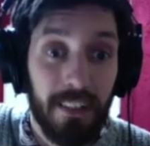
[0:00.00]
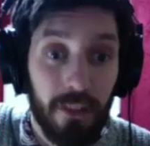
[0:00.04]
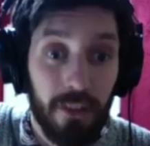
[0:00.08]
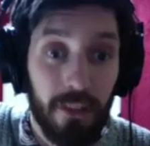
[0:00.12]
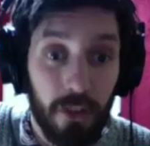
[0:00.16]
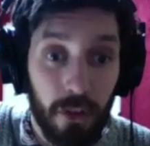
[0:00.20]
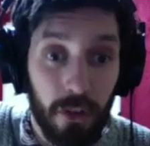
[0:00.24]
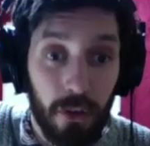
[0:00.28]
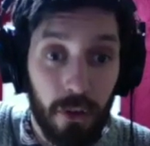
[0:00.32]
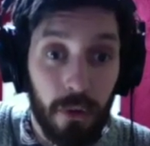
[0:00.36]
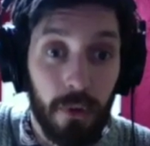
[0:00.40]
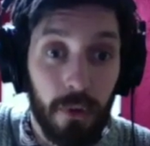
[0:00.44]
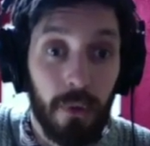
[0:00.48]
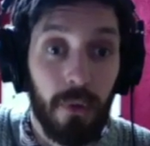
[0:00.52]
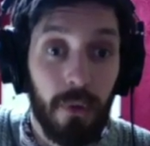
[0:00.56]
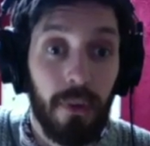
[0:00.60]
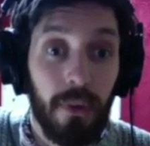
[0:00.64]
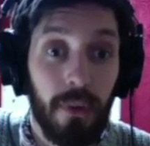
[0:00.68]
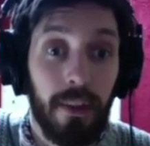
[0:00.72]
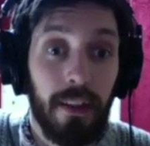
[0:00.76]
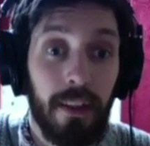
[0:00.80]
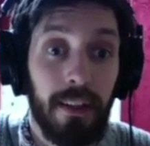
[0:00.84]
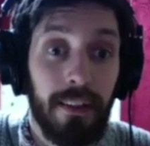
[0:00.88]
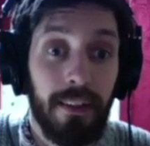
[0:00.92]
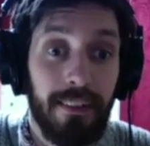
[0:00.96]
to
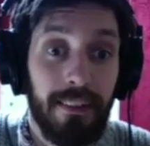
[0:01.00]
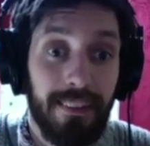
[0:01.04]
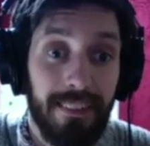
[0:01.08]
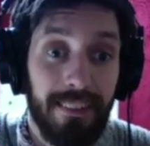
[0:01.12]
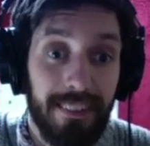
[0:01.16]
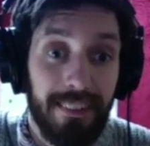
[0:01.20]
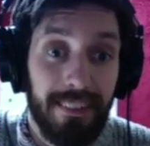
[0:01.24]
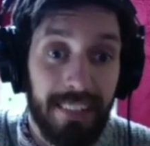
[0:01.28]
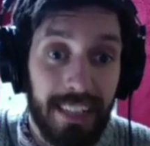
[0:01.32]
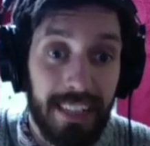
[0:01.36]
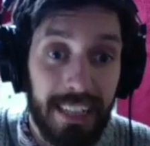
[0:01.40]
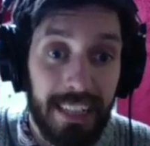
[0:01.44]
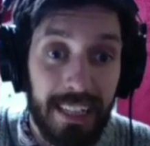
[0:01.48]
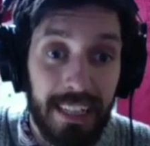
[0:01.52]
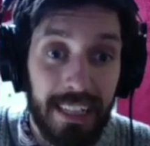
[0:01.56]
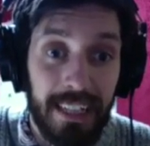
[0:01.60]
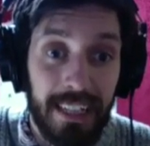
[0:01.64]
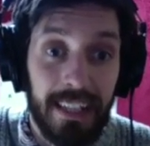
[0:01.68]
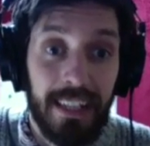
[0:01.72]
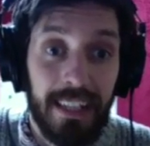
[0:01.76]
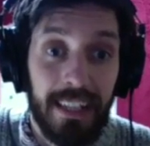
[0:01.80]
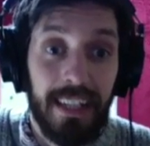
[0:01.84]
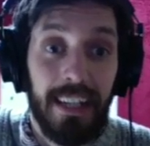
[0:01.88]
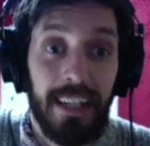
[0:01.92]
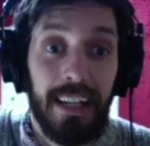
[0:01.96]
the C
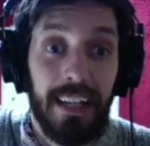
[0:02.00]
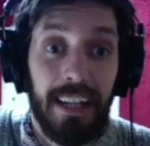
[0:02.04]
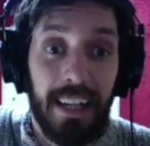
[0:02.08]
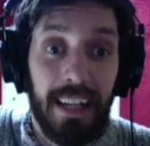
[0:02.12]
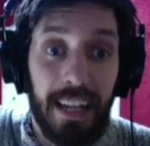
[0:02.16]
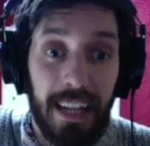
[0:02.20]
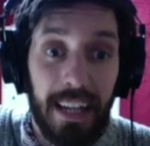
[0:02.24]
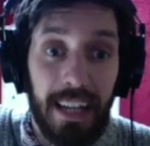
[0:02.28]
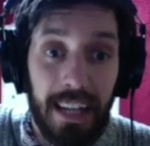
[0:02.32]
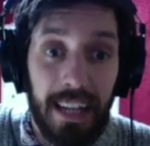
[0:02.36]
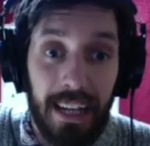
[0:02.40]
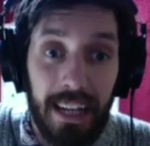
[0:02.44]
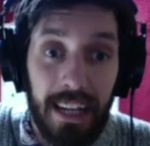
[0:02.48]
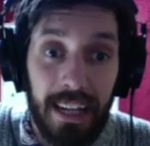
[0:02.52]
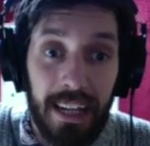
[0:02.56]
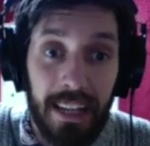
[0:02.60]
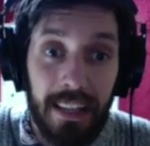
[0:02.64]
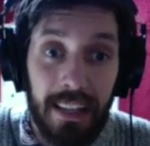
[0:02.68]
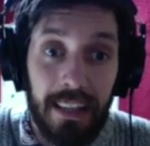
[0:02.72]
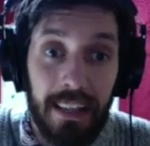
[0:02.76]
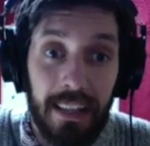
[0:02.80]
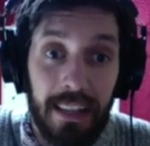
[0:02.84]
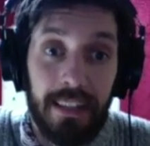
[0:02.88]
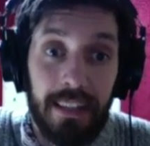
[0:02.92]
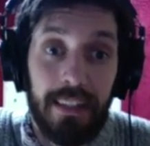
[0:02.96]

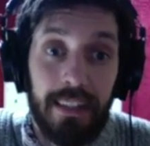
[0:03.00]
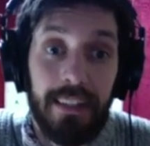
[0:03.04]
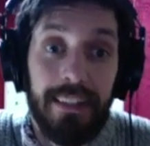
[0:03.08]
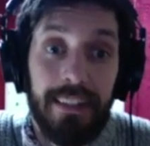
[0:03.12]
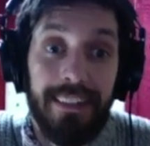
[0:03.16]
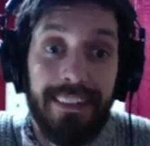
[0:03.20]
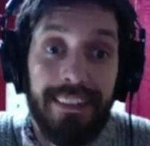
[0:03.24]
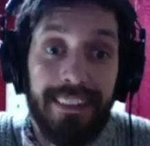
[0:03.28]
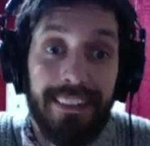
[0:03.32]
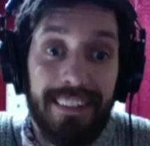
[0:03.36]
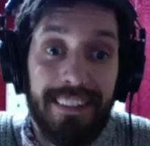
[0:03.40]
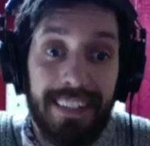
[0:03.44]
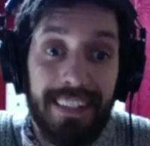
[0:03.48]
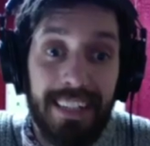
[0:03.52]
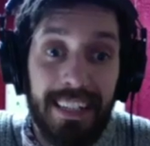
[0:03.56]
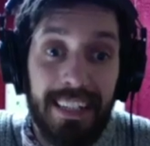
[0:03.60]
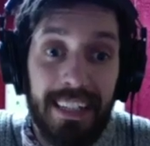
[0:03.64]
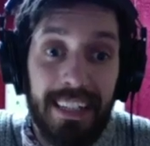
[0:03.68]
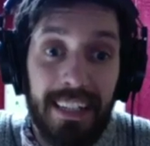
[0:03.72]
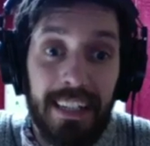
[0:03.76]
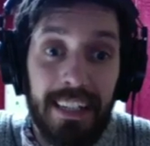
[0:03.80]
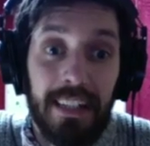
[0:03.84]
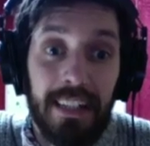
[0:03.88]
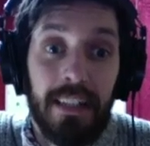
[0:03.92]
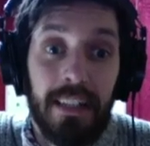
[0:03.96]
and the
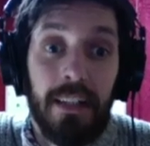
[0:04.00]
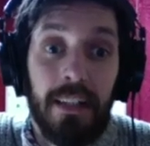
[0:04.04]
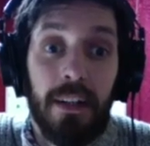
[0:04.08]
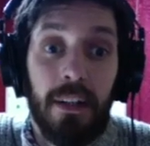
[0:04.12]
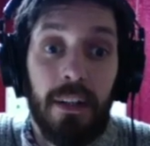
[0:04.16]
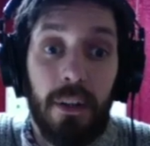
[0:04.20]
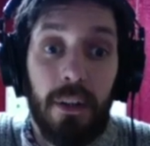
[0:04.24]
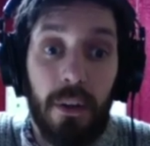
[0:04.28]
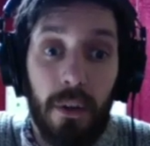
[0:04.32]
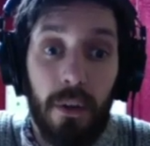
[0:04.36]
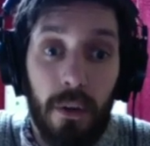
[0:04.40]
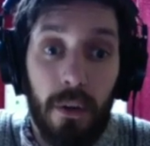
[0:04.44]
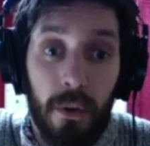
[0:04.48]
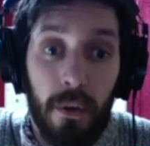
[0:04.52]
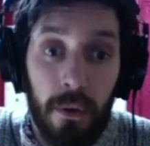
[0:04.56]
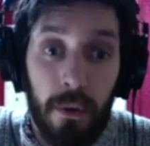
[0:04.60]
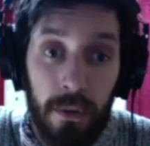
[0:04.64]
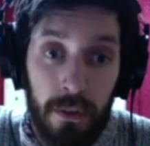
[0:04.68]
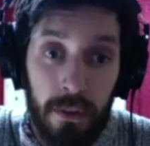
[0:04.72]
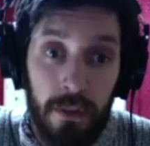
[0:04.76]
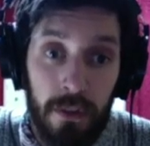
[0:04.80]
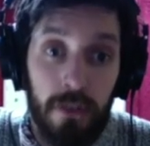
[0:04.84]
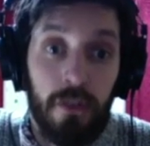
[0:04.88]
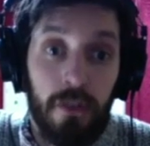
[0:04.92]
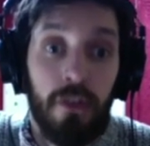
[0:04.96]
D
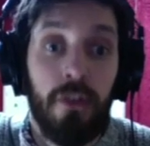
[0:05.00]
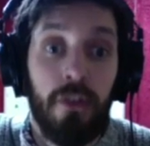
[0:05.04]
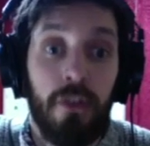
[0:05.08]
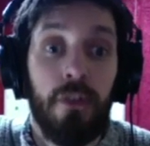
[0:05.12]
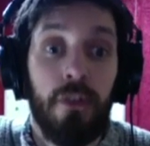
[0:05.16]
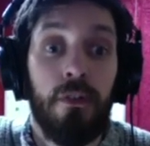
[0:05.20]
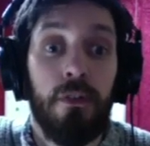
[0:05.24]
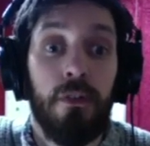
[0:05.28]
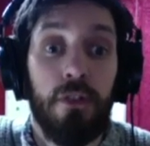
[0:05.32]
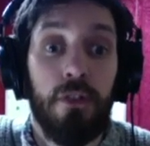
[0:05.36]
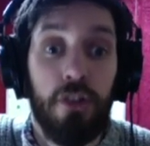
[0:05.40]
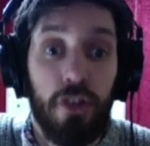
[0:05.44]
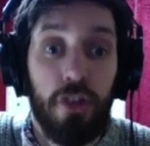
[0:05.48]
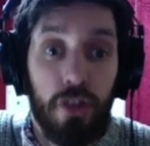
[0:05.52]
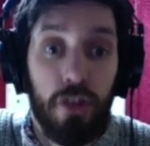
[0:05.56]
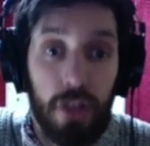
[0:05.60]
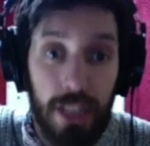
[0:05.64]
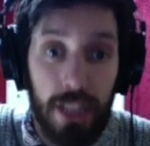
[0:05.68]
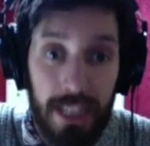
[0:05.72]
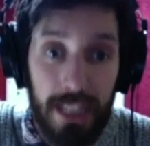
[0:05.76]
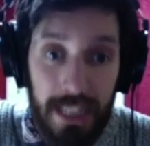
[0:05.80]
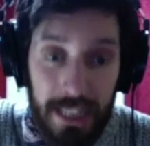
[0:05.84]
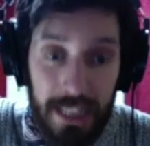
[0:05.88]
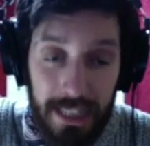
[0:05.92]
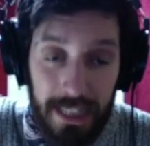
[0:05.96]
on to
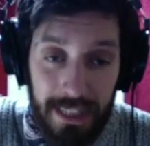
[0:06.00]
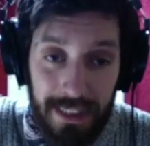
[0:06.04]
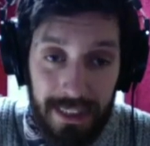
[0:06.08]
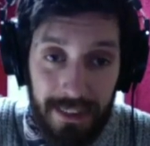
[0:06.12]
G.